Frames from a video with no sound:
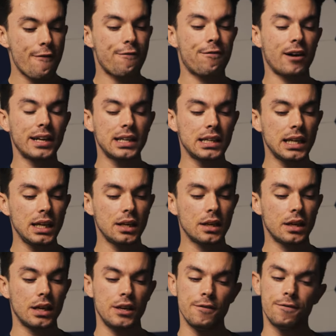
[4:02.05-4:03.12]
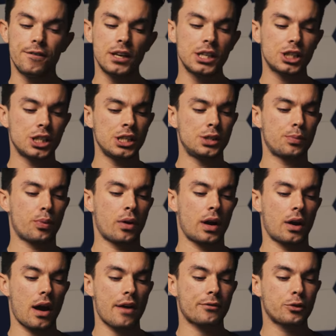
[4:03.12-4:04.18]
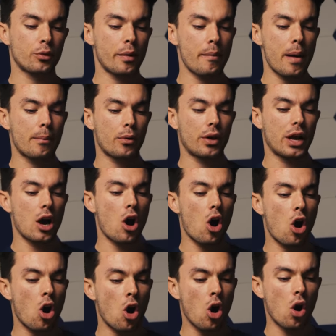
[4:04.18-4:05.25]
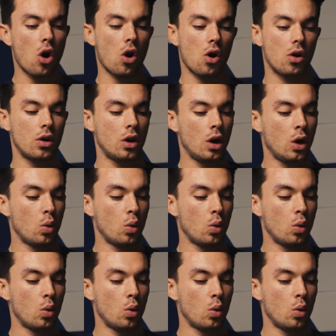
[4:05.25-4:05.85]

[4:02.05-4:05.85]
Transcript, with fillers: Finally, he finished his prayer after remembering all